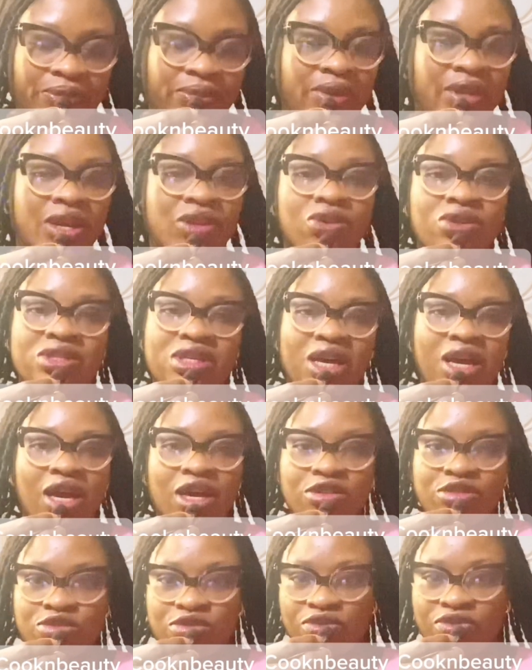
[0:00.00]
They are not
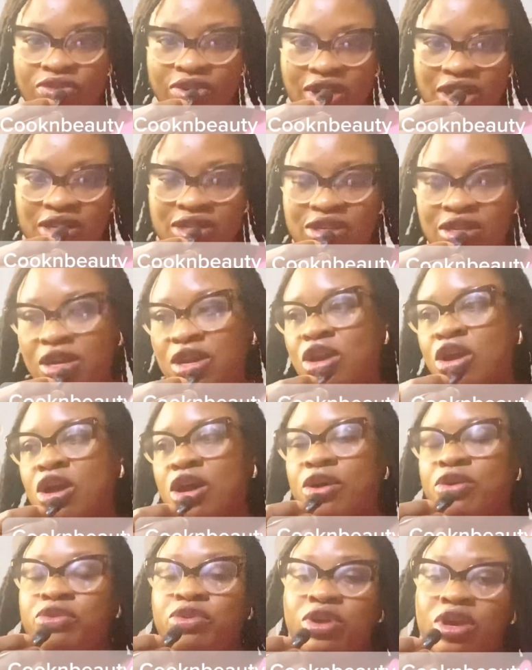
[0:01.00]
hard to find,
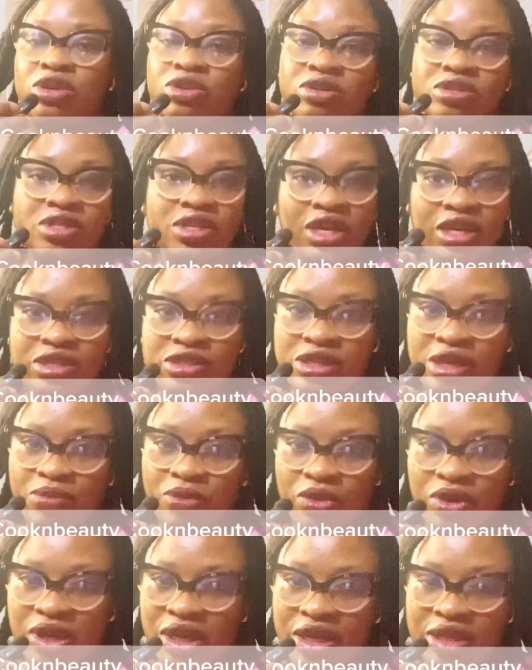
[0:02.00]
or you can just get them
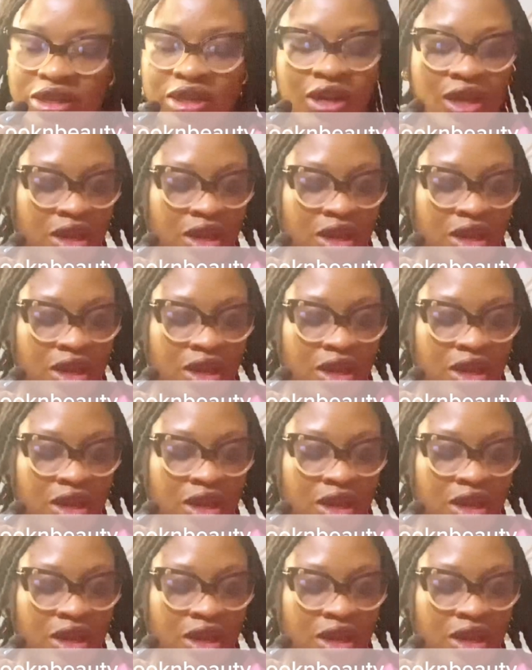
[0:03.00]
online.